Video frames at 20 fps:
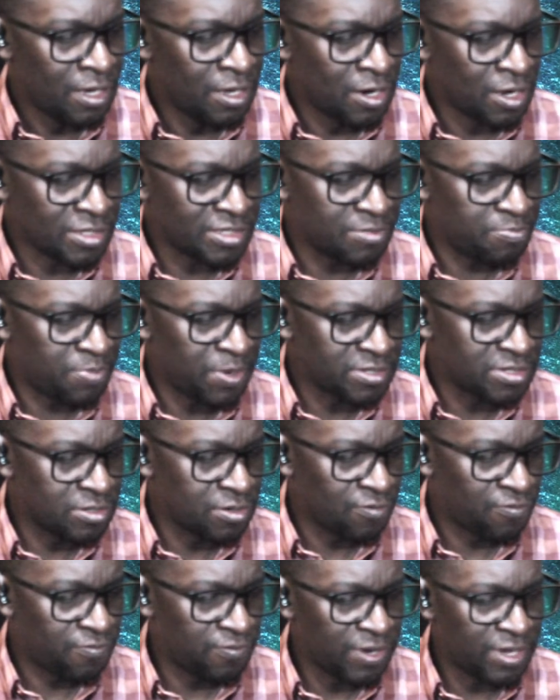And as a
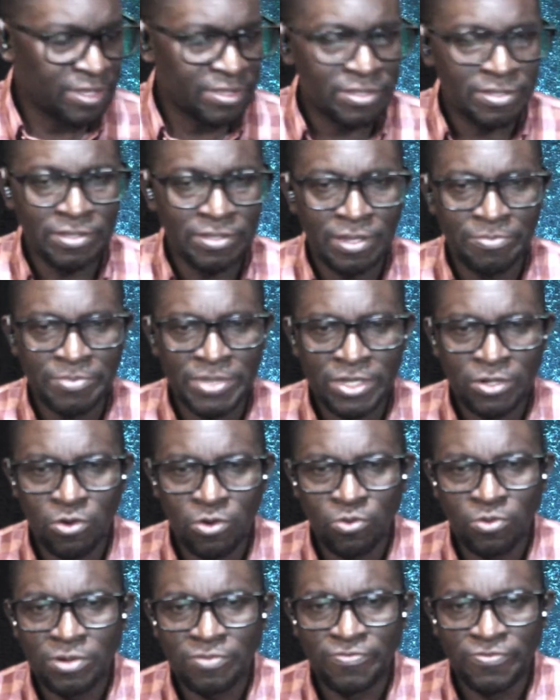person of faith, let me
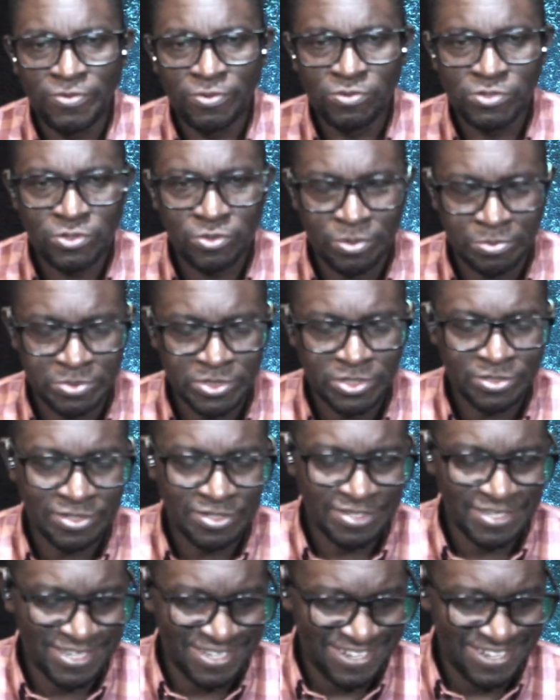quote a few
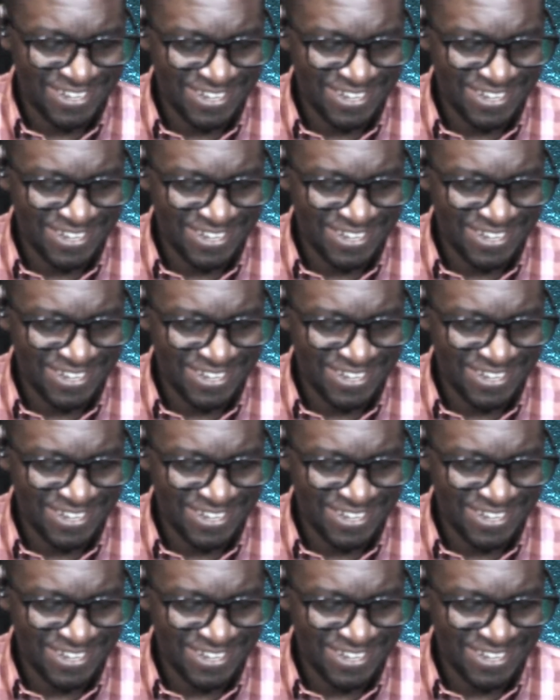scriptures.